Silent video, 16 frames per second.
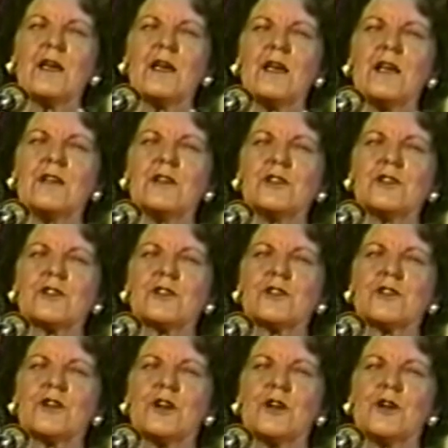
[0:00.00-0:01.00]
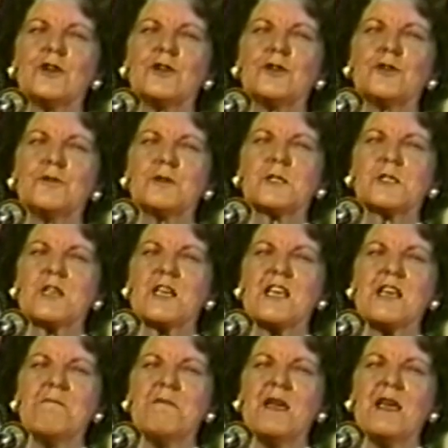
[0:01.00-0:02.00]
is to
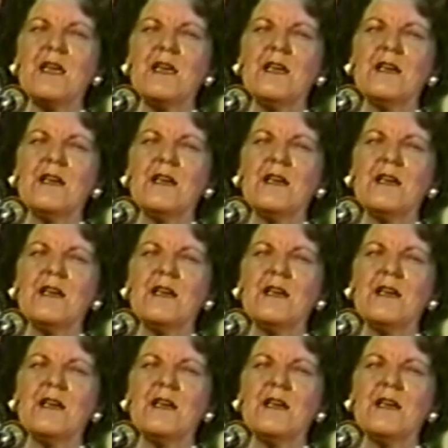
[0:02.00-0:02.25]
see me,